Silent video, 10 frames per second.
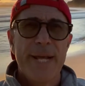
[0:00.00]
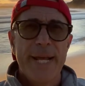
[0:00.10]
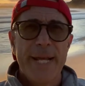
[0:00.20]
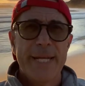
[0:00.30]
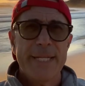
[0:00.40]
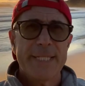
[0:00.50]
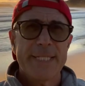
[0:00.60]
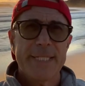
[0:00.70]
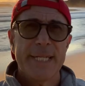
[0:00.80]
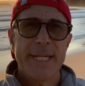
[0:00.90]
is
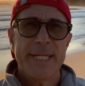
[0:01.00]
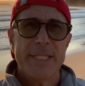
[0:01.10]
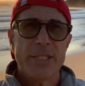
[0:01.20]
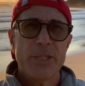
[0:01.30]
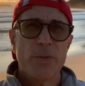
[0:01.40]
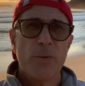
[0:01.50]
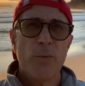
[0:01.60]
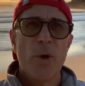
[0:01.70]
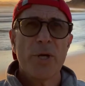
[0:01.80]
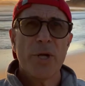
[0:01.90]
to
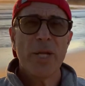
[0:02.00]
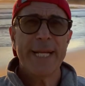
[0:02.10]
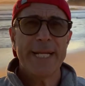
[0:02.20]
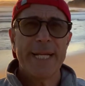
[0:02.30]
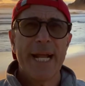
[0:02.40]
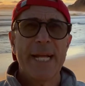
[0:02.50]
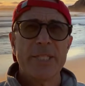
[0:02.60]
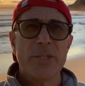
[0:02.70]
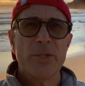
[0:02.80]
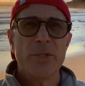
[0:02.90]
work early and
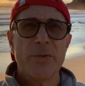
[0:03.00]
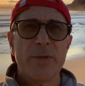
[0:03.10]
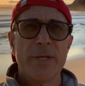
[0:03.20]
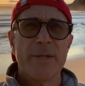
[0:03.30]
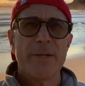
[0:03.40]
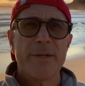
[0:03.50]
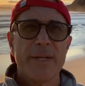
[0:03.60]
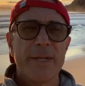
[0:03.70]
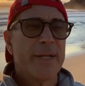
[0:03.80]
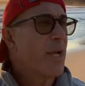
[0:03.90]
to
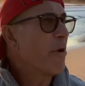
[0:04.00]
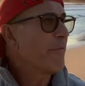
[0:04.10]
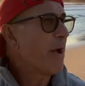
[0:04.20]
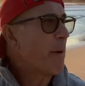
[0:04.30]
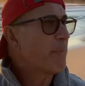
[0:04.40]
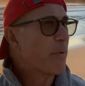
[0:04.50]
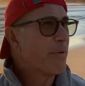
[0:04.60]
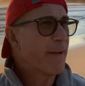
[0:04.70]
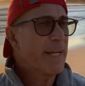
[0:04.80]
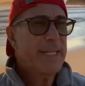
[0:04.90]
go up the
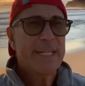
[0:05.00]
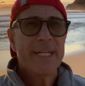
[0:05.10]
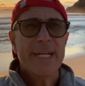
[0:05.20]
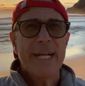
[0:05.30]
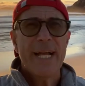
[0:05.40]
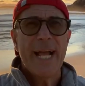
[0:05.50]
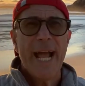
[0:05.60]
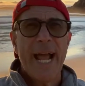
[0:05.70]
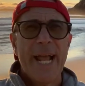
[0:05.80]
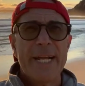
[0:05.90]
river
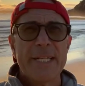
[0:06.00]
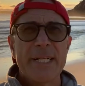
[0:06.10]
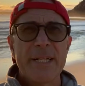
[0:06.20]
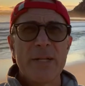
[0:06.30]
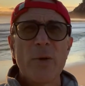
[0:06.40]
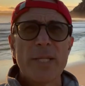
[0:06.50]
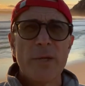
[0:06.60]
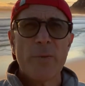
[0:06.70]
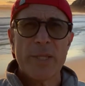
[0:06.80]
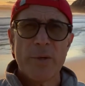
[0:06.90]
and look at
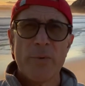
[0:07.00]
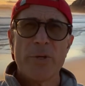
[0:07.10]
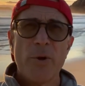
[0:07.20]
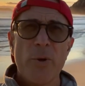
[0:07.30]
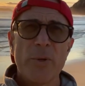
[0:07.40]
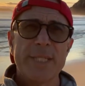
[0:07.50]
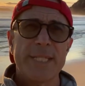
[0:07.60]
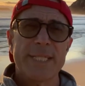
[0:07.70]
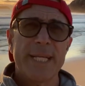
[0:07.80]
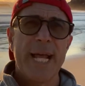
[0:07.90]
what the root cause
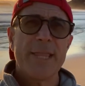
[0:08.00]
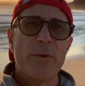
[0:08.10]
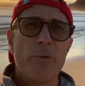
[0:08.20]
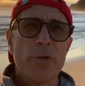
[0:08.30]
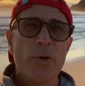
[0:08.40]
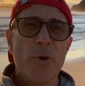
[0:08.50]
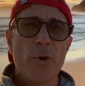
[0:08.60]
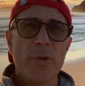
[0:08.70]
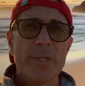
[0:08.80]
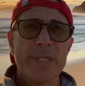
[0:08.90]
is. And the root
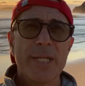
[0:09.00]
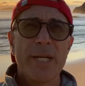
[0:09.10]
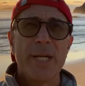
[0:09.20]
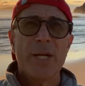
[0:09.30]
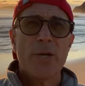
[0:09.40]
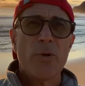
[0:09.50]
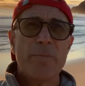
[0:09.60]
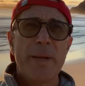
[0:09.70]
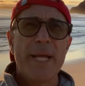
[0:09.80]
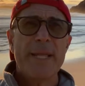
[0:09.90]
cause
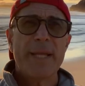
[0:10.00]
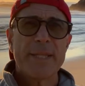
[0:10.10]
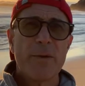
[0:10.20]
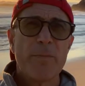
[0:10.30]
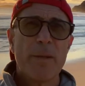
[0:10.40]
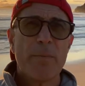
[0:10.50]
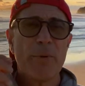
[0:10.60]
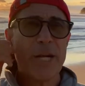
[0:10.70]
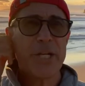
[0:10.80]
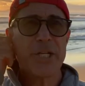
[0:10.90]
could be that the
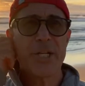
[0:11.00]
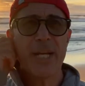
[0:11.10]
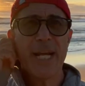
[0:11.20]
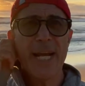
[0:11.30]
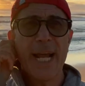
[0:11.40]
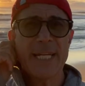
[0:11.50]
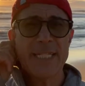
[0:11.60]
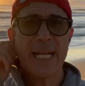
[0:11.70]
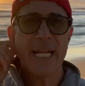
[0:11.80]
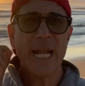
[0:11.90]
bridge
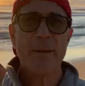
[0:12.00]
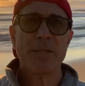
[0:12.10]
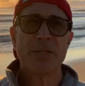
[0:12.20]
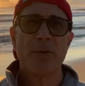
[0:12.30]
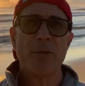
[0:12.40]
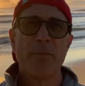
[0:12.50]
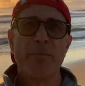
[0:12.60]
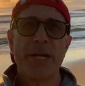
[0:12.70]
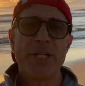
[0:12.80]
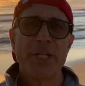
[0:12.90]
has collapsed, or the
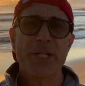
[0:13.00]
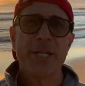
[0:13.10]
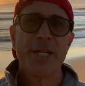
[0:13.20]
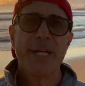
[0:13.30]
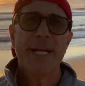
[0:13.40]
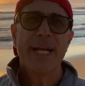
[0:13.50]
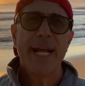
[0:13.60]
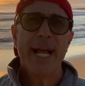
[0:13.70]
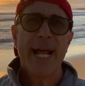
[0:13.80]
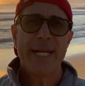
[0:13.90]
bridge
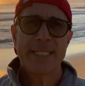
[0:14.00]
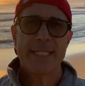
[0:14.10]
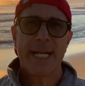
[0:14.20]
has